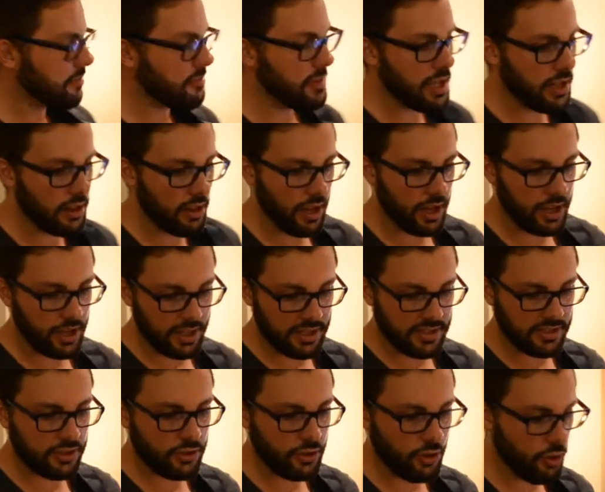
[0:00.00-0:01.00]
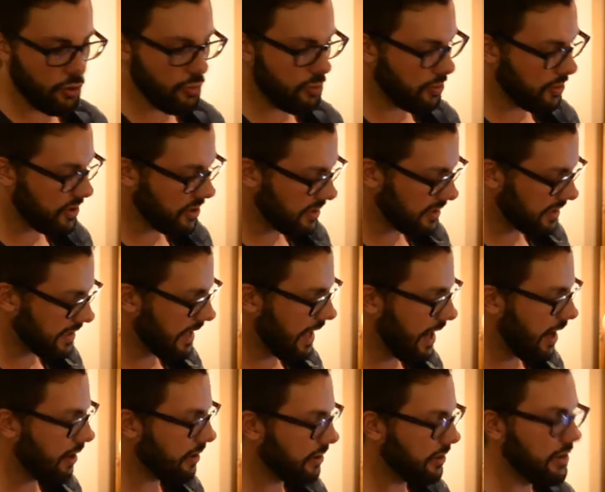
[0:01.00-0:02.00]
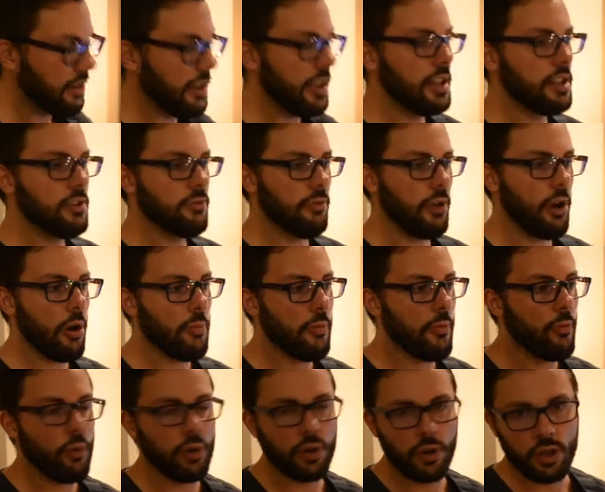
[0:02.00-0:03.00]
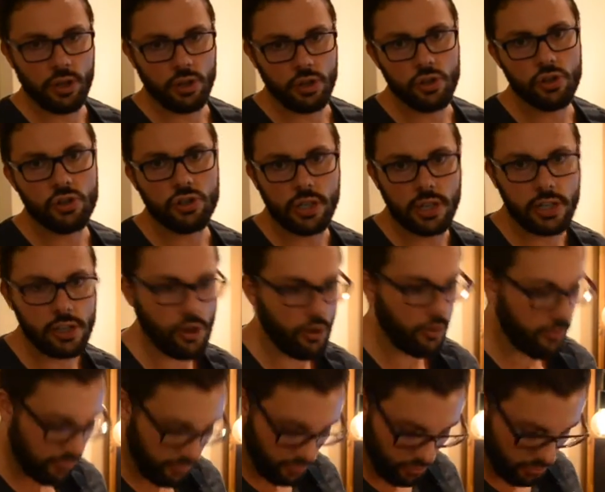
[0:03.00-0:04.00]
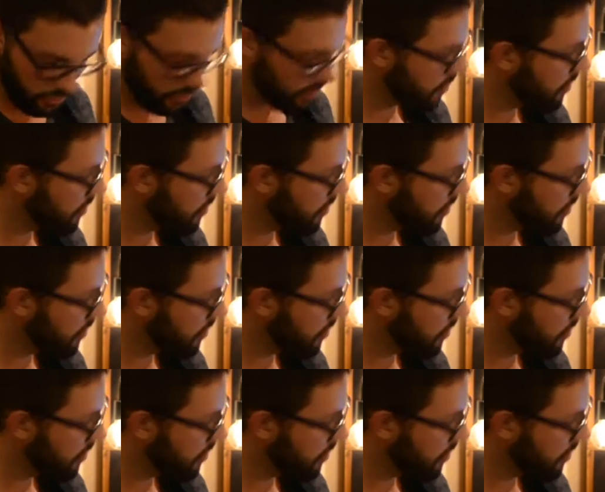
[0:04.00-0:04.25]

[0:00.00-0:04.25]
me like a scooped sound in the realm of what I'd usually go for.